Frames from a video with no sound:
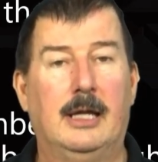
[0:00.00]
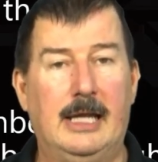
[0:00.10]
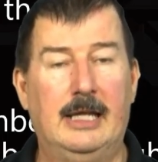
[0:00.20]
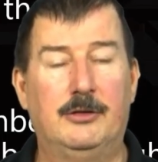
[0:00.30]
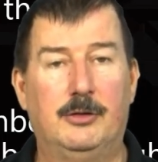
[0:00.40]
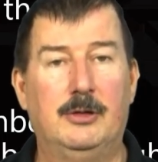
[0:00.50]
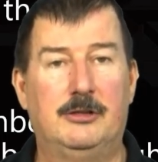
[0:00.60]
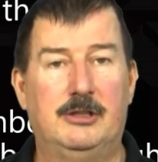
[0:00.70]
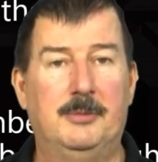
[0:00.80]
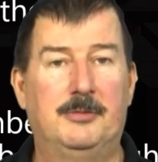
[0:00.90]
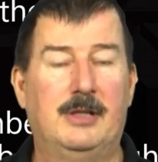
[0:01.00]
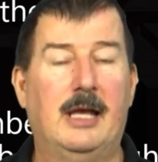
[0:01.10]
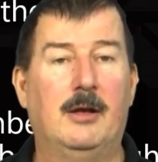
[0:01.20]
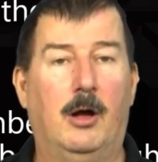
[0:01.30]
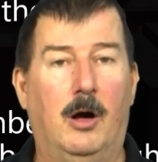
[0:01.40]
into the
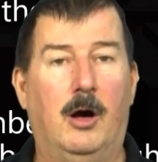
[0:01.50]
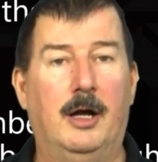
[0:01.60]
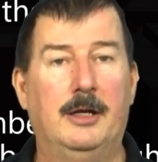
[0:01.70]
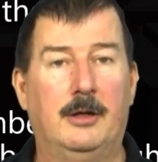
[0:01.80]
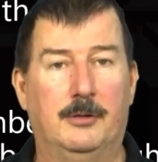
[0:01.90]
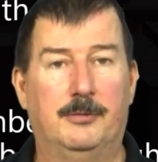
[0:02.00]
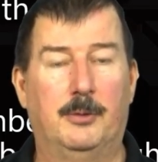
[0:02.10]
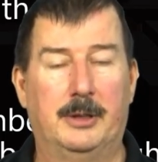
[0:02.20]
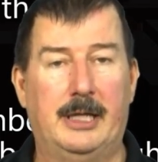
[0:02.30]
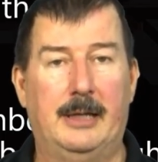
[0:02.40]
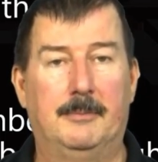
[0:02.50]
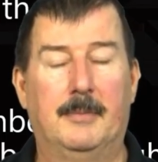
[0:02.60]
chipset on your FortiGate.